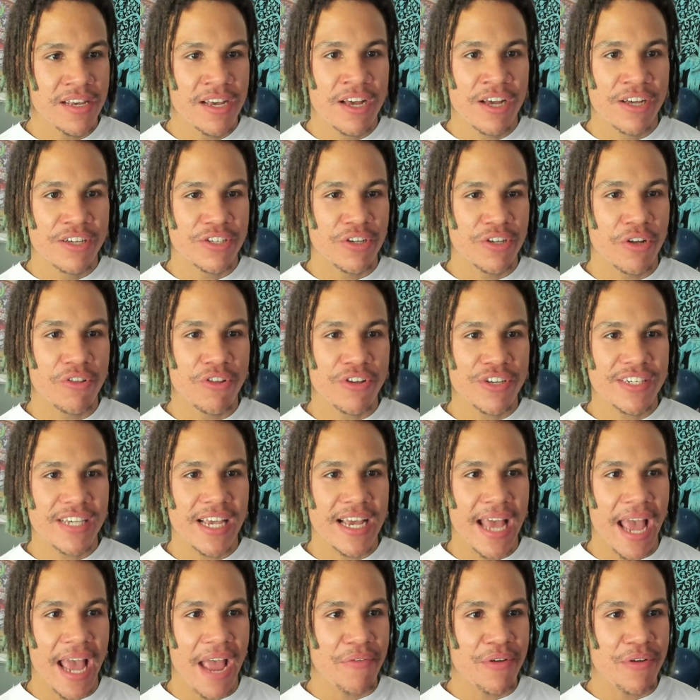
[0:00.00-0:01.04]
So it looks
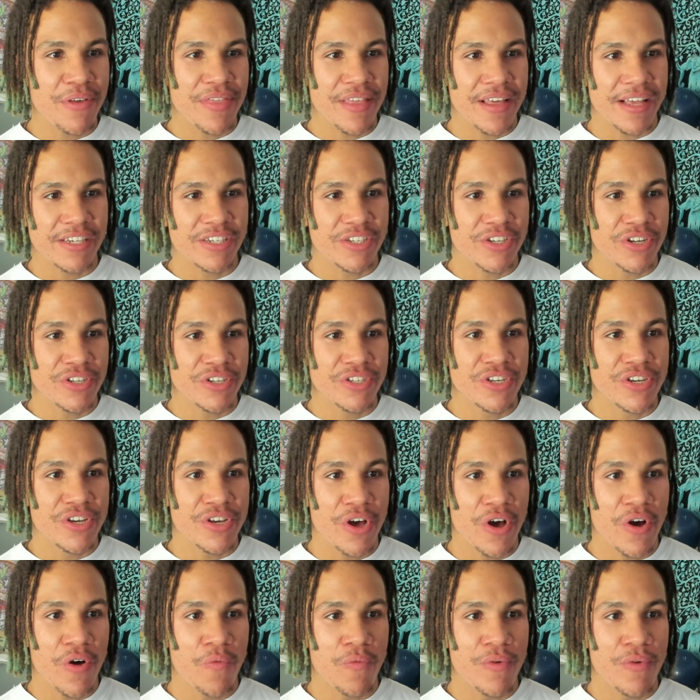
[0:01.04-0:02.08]
like everything is good to
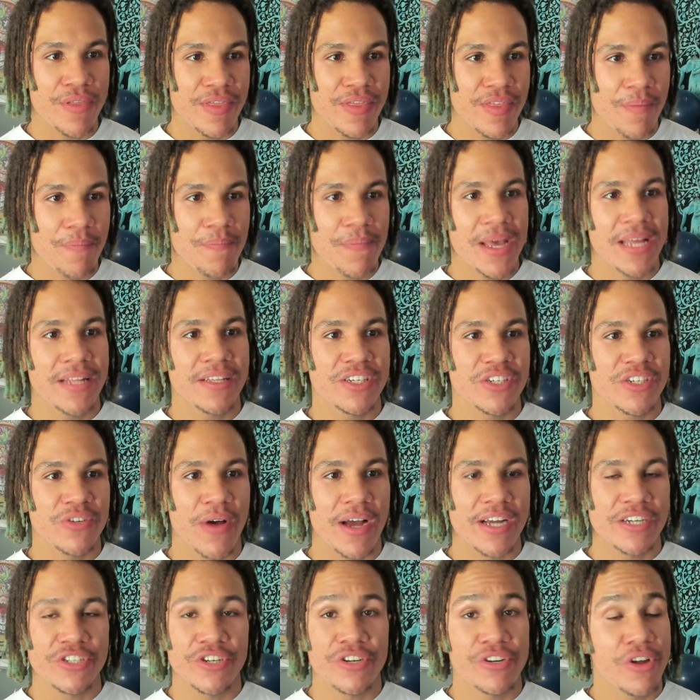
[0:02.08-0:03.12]
go with the mint, so I
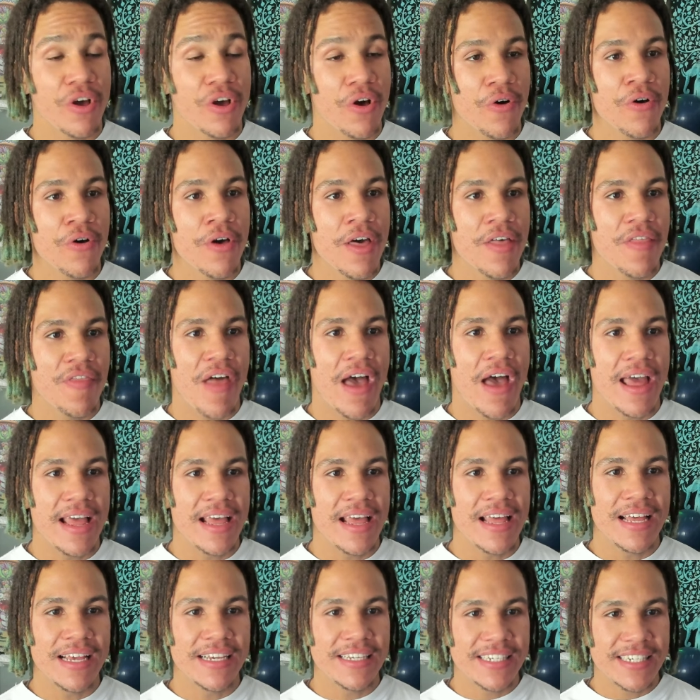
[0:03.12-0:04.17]
should know that
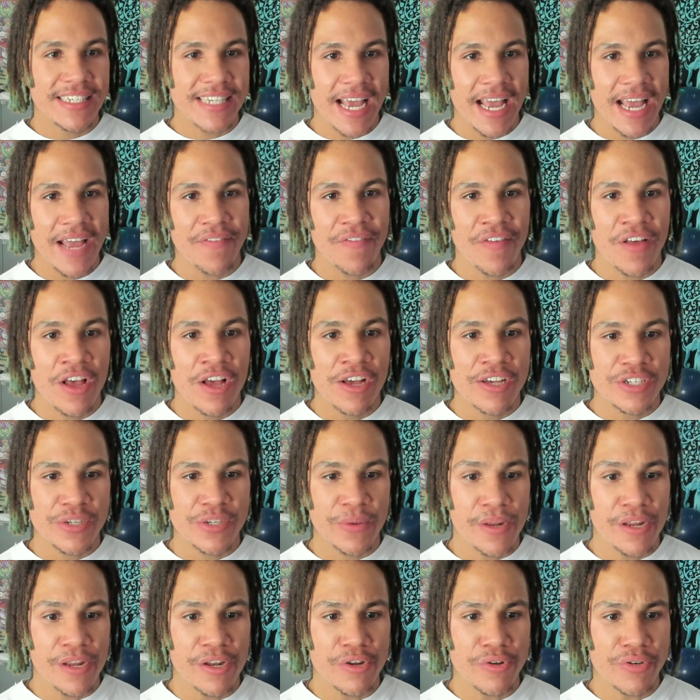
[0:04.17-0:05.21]
it is safe. So
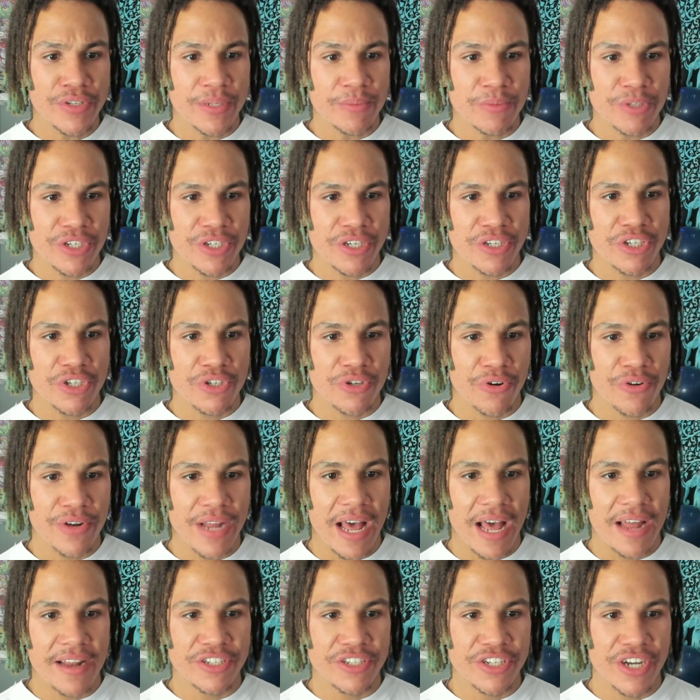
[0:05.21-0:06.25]
what I'm gonna do is I'm just gonna scroll
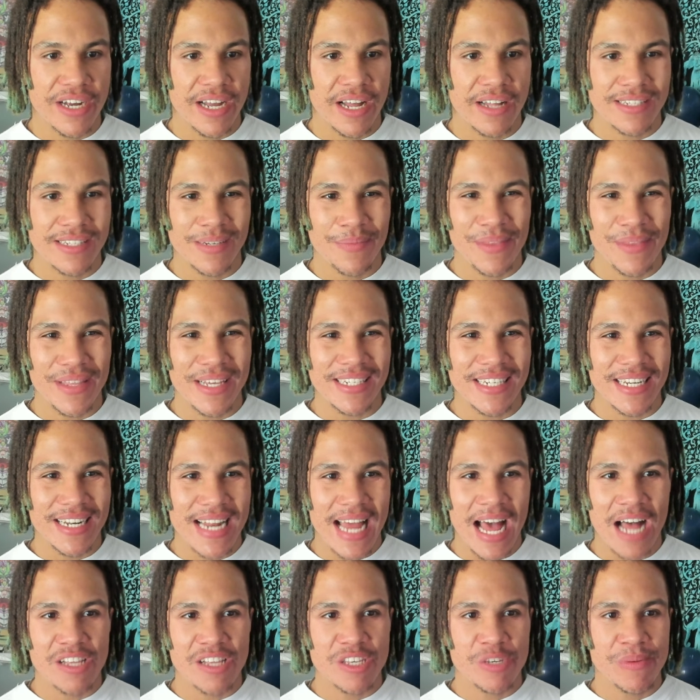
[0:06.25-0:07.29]
down and check out some of these
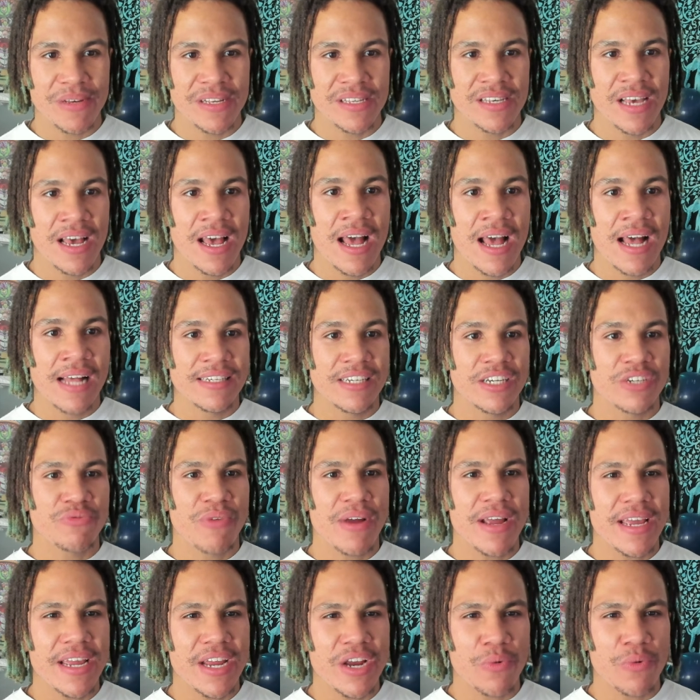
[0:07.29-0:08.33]
announcements. It says
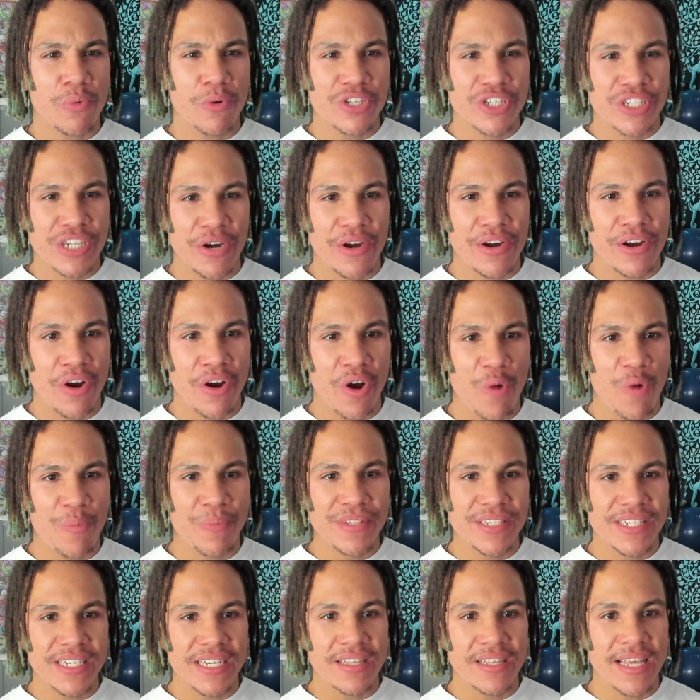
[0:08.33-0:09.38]
right here, we're sharing our
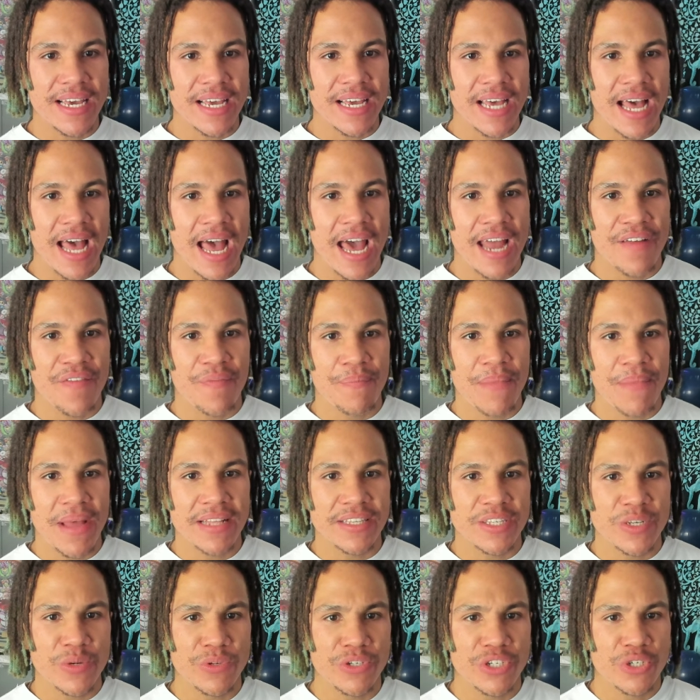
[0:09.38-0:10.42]
OpenC link ahead of mint
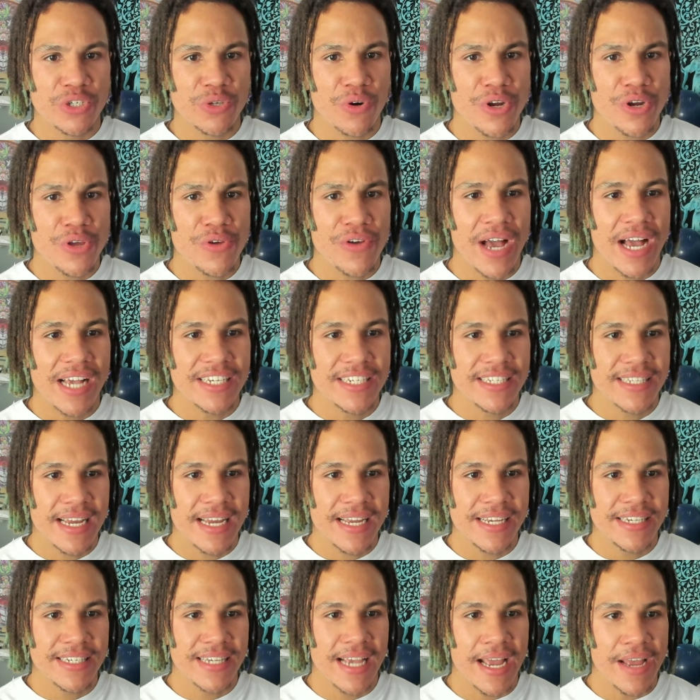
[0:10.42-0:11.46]
to ensure you guys stay
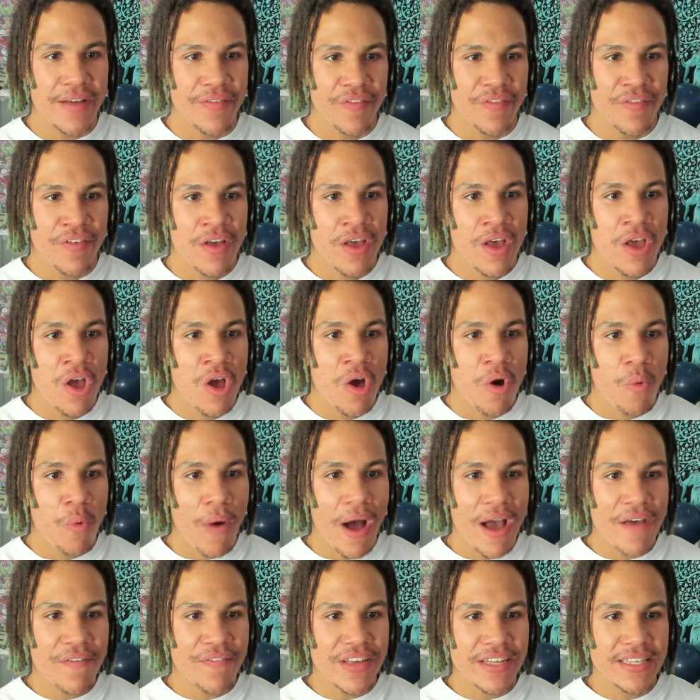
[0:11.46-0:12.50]
safe.
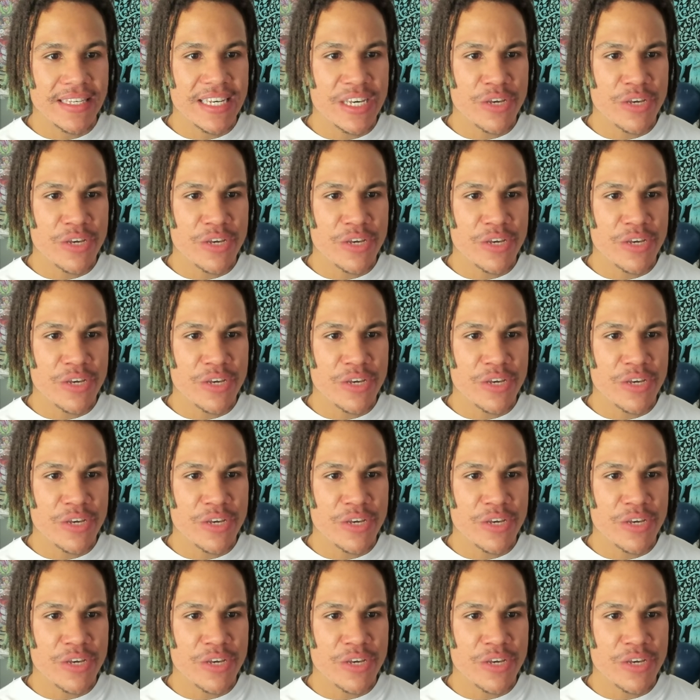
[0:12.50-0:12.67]
Why V2,